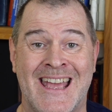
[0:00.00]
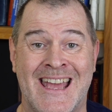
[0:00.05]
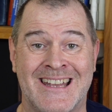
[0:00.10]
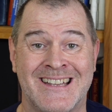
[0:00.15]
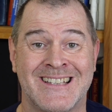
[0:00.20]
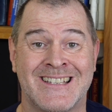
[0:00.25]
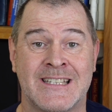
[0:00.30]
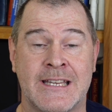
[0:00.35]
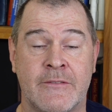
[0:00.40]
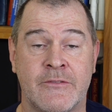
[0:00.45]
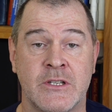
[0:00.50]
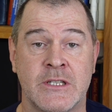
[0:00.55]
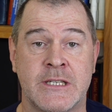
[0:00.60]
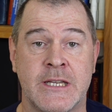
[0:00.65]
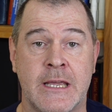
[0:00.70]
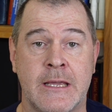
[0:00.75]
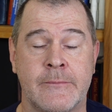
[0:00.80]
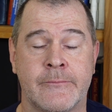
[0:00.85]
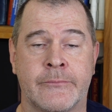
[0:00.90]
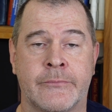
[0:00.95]
and
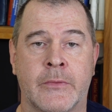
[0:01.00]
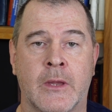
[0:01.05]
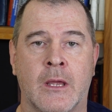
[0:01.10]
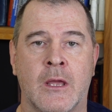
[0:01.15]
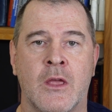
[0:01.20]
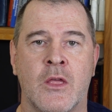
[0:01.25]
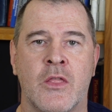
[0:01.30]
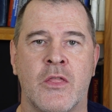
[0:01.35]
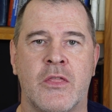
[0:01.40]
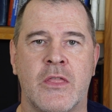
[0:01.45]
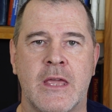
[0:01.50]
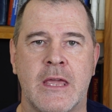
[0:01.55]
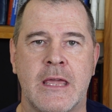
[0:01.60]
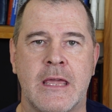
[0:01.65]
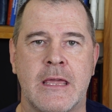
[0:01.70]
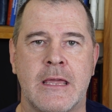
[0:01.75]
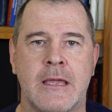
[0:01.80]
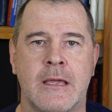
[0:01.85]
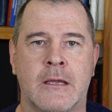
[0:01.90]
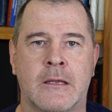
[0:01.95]
70,
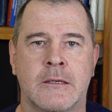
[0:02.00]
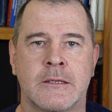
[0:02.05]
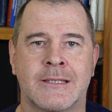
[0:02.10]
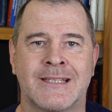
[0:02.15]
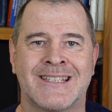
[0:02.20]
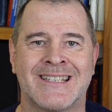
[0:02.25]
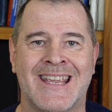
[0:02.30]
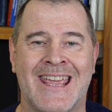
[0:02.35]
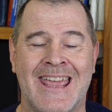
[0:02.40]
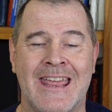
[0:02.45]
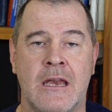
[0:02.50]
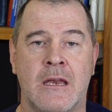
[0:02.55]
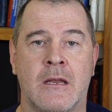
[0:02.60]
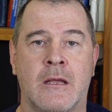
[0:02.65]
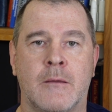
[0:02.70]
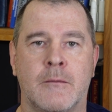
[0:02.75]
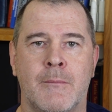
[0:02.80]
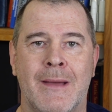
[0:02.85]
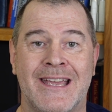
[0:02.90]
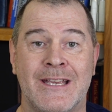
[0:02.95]
the
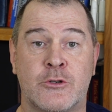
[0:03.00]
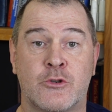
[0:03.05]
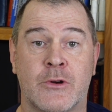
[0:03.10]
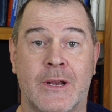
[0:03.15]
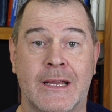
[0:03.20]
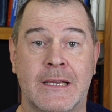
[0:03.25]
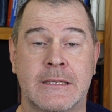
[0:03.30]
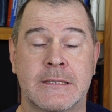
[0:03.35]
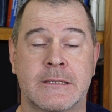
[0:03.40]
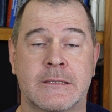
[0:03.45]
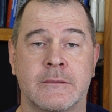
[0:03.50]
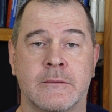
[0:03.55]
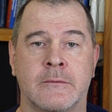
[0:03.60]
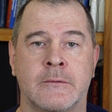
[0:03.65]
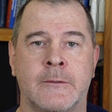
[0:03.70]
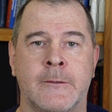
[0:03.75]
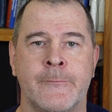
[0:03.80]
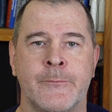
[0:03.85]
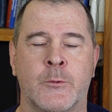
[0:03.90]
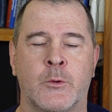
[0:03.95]
skin matrix,
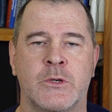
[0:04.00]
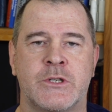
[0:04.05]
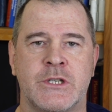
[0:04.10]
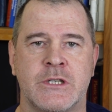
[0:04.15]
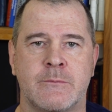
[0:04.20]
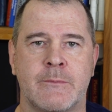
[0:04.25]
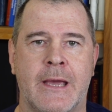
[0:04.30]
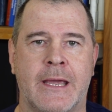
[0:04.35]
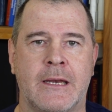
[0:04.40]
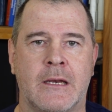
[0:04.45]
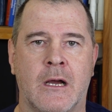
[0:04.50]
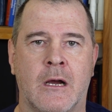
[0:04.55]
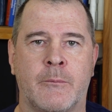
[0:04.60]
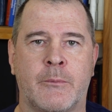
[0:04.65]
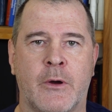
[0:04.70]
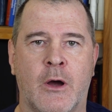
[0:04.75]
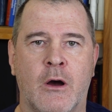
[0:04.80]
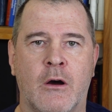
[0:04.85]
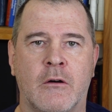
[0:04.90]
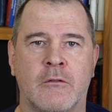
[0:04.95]
which is made
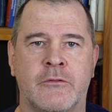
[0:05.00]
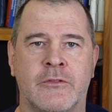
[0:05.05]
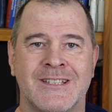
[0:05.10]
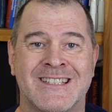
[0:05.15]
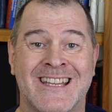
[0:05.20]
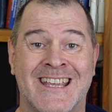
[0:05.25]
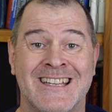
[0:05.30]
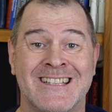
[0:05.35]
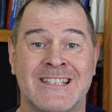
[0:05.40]
up of skin